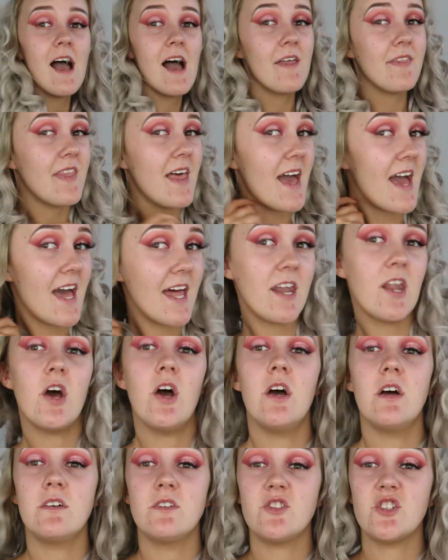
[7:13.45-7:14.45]
And
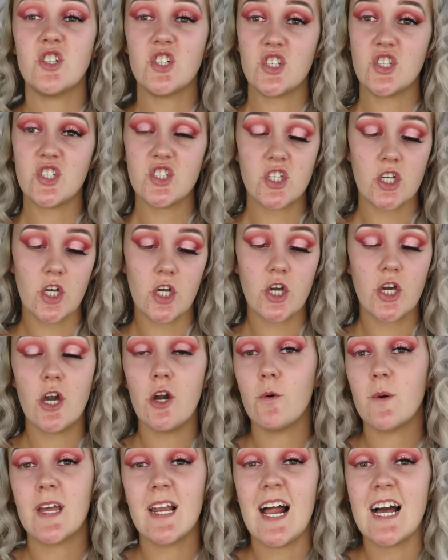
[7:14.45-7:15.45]
then just
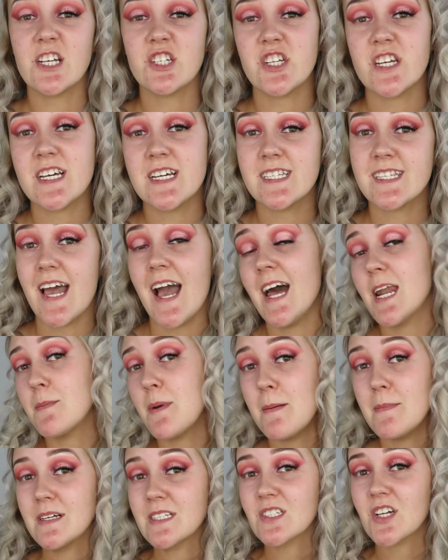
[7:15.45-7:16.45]
curl your lashes, add a
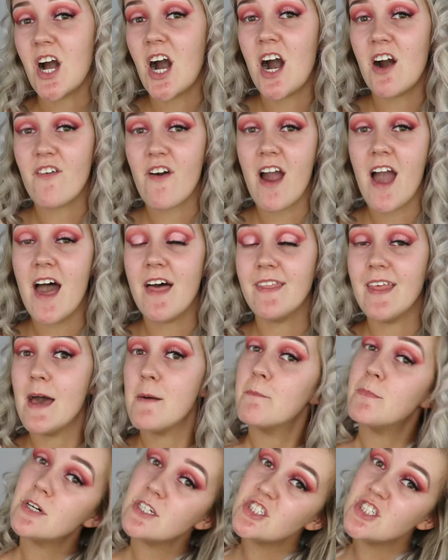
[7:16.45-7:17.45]
bit of mascara, and
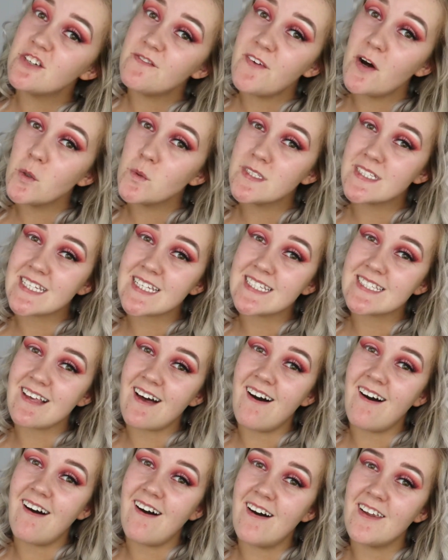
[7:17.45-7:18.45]
then put your falsies
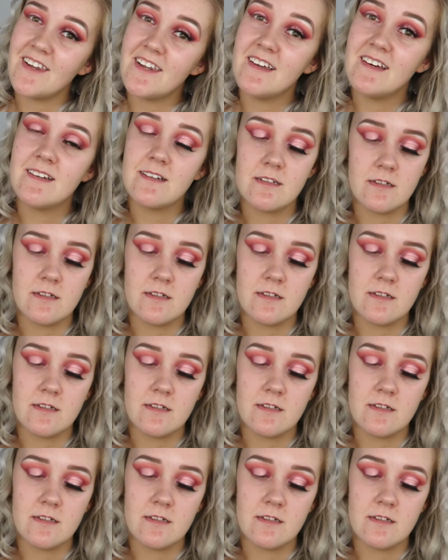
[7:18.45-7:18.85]
on.